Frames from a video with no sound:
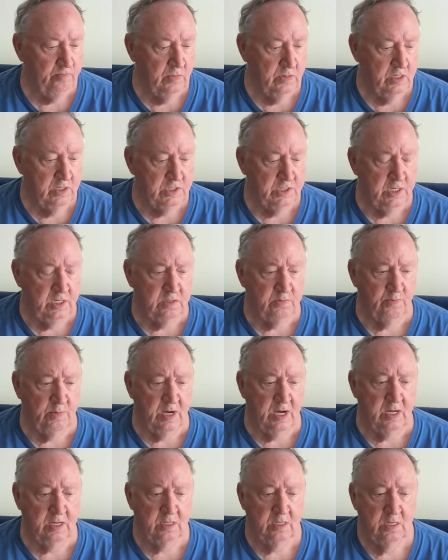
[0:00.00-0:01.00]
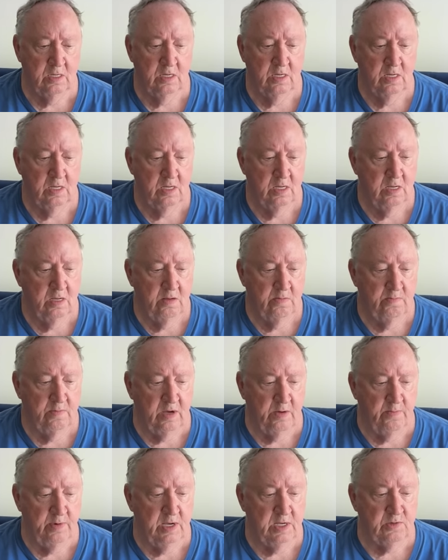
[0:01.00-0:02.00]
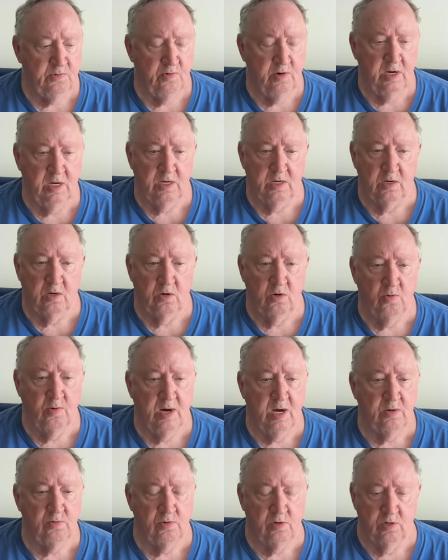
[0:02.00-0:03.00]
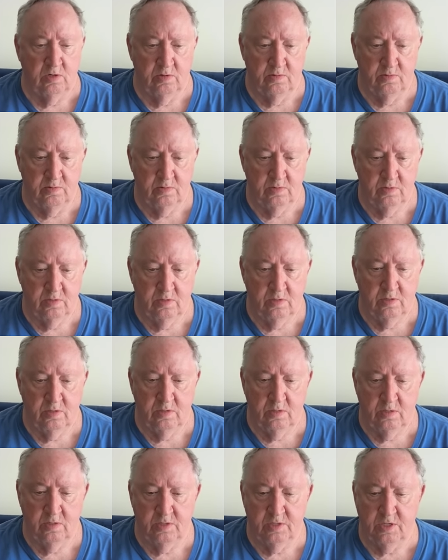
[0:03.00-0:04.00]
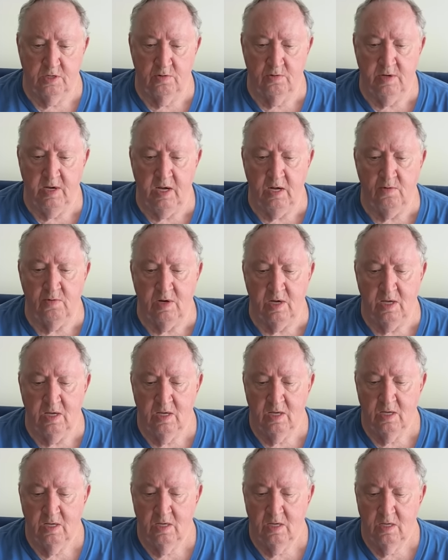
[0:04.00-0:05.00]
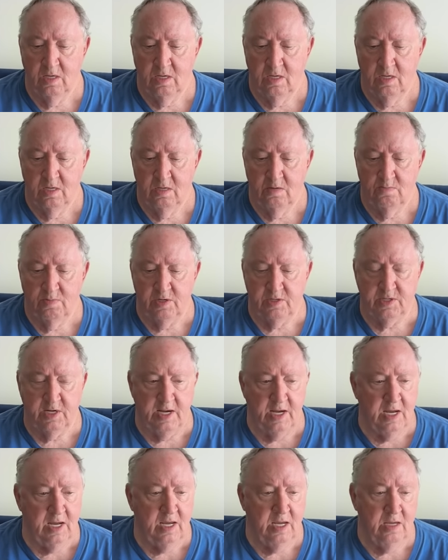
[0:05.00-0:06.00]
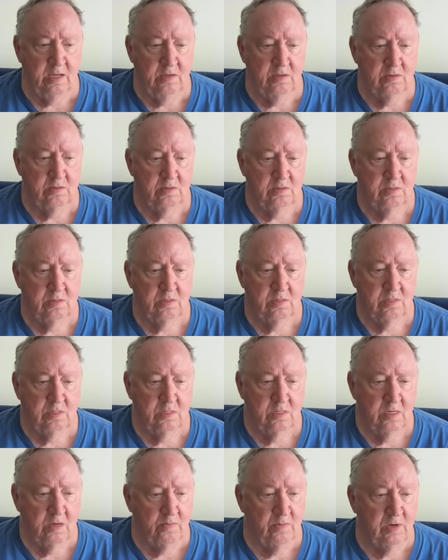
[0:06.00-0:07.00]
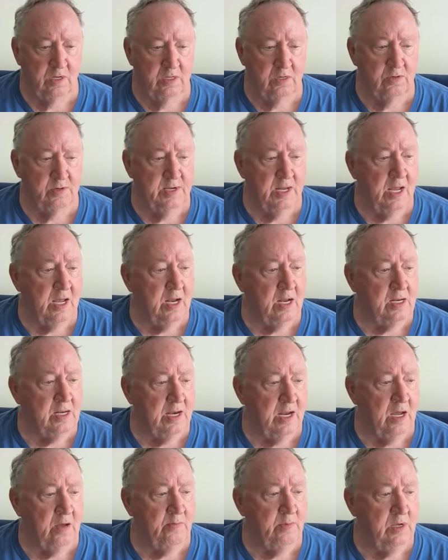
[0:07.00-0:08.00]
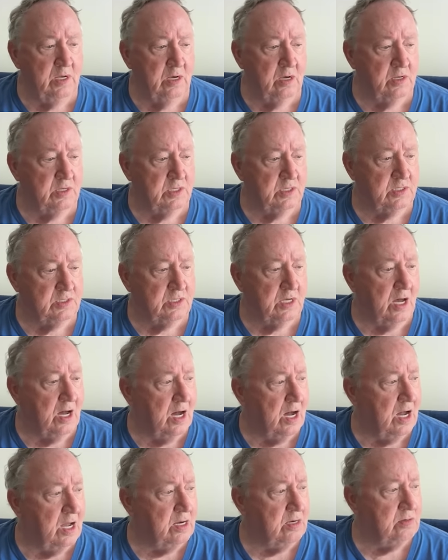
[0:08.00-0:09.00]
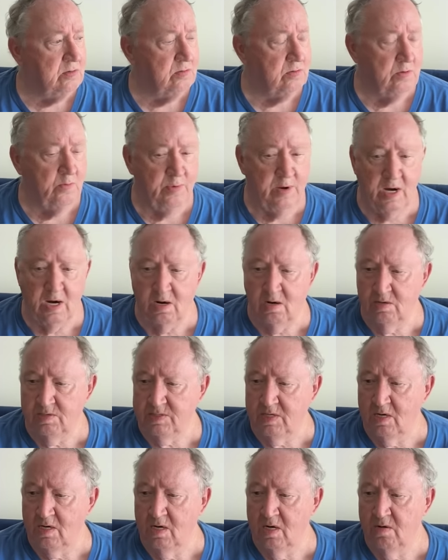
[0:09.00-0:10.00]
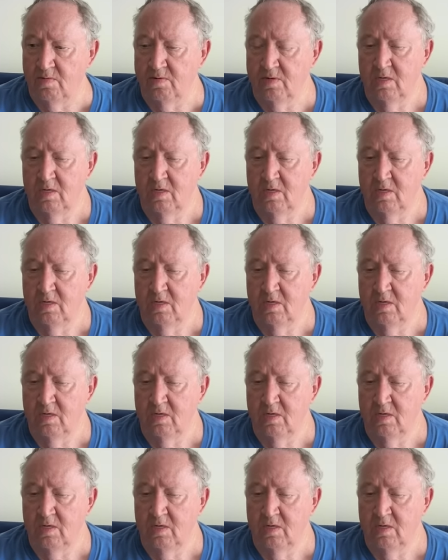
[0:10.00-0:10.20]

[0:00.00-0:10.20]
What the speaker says: she's my best friend in the whole wide world. So anyway, but today I'm a little down and out because it's hot and the power's off.